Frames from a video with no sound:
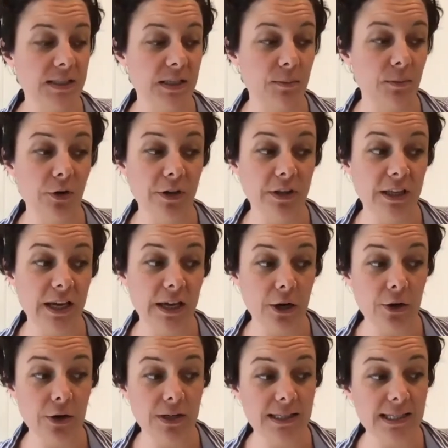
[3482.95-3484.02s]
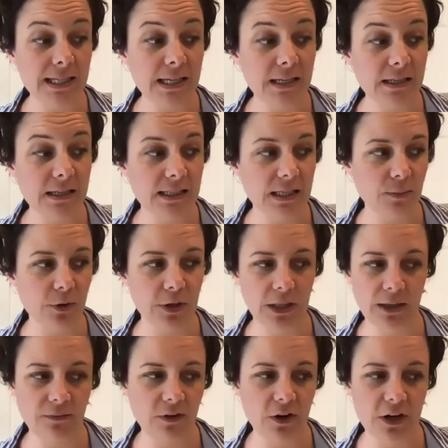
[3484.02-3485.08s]
Some are at the NRDC, some are at
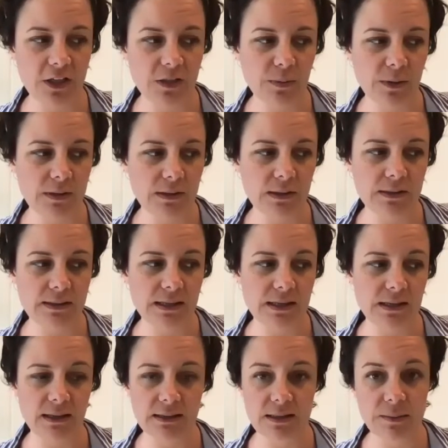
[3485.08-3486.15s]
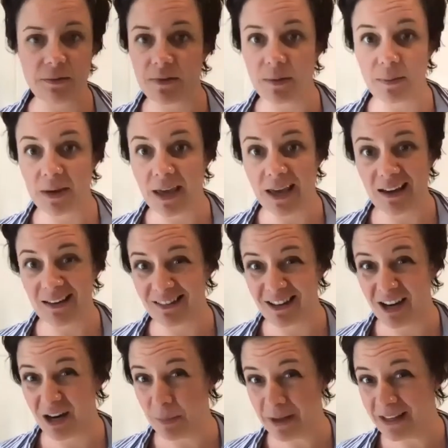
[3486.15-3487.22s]
like various places, and like some of them can't
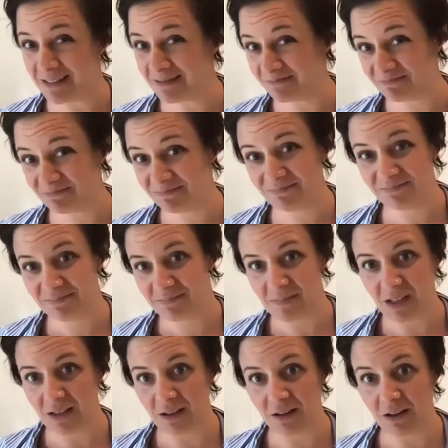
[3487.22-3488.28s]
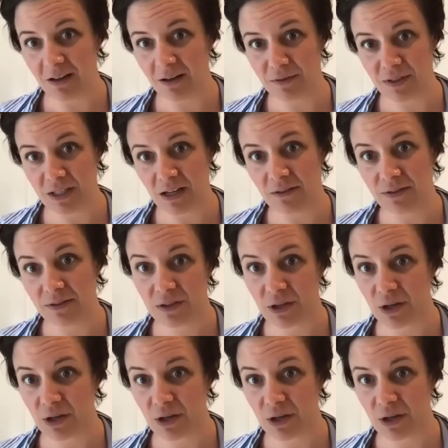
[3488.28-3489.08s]
comment on a lot of stuff. So.